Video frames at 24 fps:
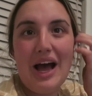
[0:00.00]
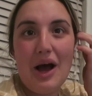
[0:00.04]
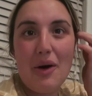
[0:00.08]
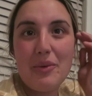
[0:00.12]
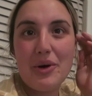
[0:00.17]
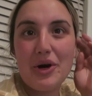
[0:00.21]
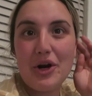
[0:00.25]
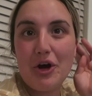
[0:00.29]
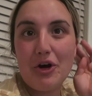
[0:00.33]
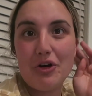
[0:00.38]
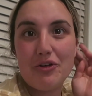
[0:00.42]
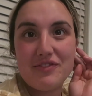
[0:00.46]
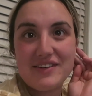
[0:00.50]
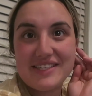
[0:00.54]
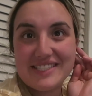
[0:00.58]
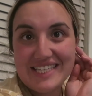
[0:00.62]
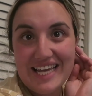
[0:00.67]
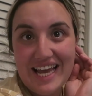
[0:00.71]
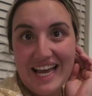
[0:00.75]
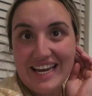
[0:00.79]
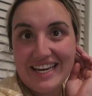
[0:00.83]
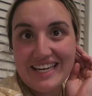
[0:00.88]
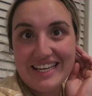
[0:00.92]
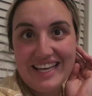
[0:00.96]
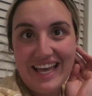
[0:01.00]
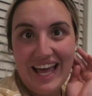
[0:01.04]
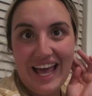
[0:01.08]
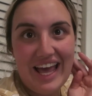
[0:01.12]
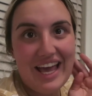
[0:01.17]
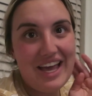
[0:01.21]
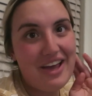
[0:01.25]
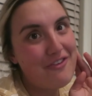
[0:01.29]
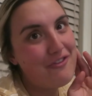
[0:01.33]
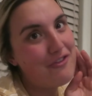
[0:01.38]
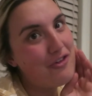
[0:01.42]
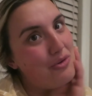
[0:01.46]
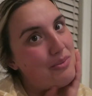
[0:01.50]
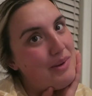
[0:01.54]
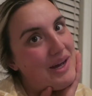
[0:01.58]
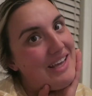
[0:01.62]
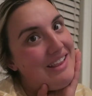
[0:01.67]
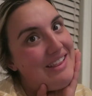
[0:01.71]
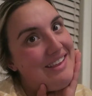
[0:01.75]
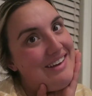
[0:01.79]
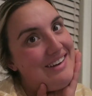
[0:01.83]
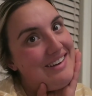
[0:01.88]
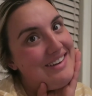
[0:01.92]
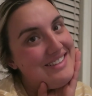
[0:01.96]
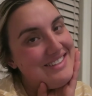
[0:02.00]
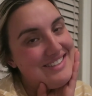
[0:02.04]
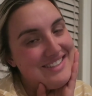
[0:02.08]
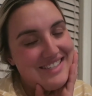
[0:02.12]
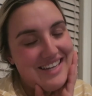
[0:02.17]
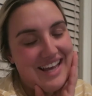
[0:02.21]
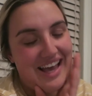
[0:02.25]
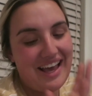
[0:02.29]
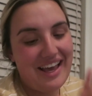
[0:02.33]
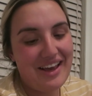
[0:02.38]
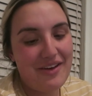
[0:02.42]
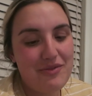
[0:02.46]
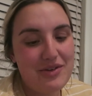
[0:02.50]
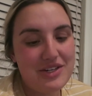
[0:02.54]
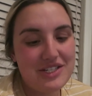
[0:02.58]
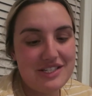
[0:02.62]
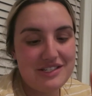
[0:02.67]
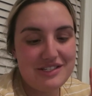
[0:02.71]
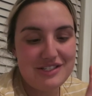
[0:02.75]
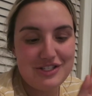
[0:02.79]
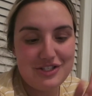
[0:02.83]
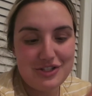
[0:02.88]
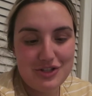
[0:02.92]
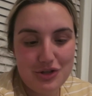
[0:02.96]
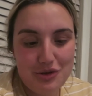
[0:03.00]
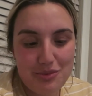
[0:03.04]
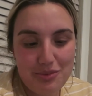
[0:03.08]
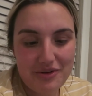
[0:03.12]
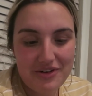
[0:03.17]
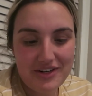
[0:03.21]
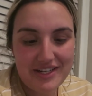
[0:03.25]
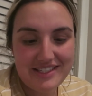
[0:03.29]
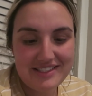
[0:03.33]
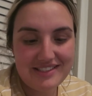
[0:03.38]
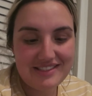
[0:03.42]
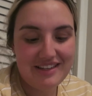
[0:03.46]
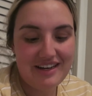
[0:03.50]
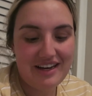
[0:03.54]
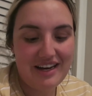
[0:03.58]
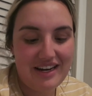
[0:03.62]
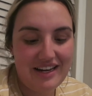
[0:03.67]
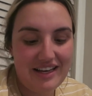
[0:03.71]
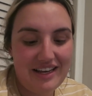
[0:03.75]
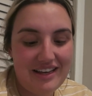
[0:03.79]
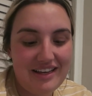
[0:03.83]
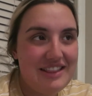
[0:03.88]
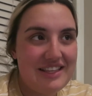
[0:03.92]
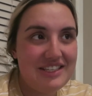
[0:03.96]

I went over 10k for my last day which is super exciting.